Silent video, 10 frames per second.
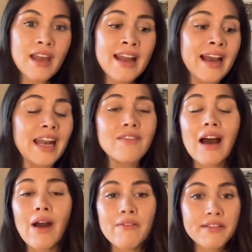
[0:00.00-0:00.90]
kind of how
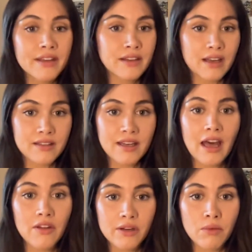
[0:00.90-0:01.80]
everything ties
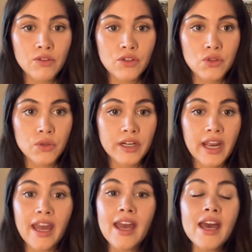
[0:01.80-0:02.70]
together in
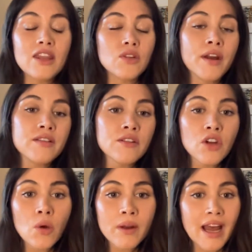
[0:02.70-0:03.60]
Montessori. The reason you
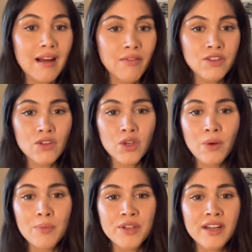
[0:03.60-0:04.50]
don't want to have this on your
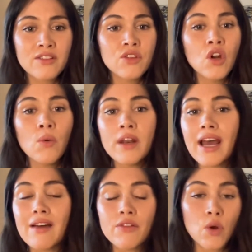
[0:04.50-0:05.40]
website is you don't want to
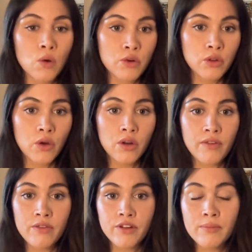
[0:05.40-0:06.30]
have an overload of
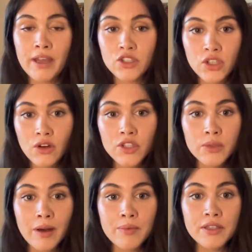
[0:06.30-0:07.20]
information on your
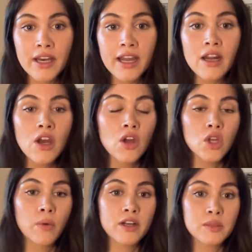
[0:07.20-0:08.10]
website. You
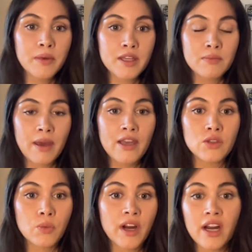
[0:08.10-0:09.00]
want it to be a space
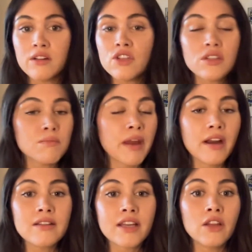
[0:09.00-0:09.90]
where just
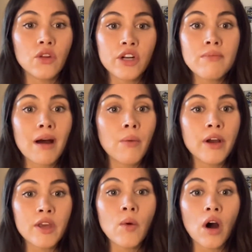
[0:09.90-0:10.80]
parents can learn about what
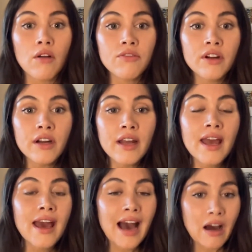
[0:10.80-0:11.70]
you offer,
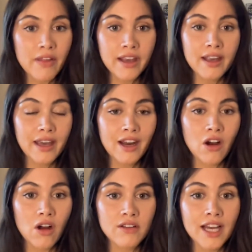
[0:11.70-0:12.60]
how they can get in
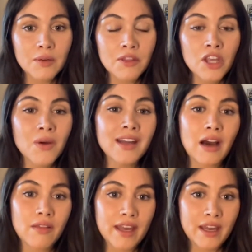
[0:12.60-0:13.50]
contact with you, and how
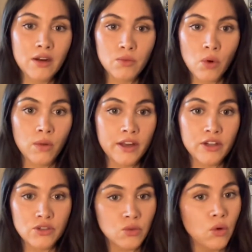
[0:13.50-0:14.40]
they can enroll at your
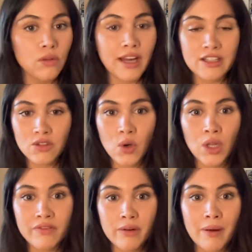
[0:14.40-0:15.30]
school. That's the goal
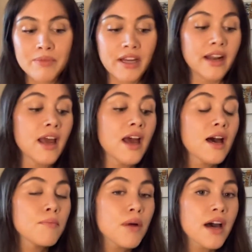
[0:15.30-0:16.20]
of your website.
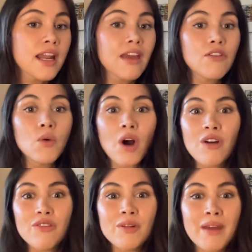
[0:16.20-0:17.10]
But if you
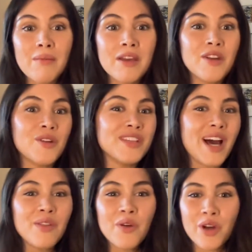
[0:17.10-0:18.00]
offer maybe,
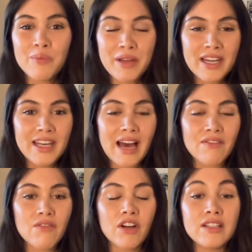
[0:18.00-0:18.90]
download our PDF
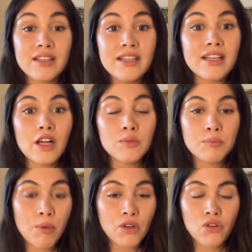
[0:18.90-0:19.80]
of our detailed
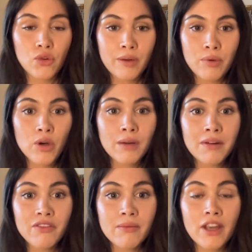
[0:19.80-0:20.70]
Montessori program
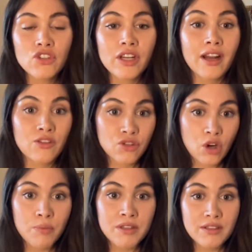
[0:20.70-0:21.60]
information and
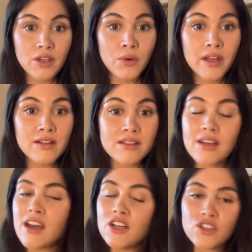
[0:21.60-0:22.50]
scope and sequence,
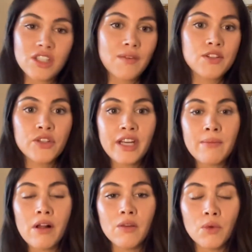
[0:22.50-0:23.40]
just give us your
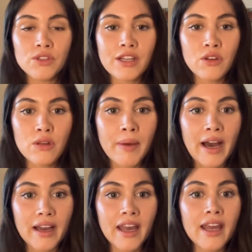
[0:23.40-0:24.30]
email and we'll send you the
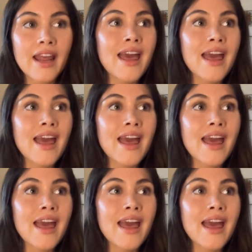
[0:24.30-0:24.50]
packet.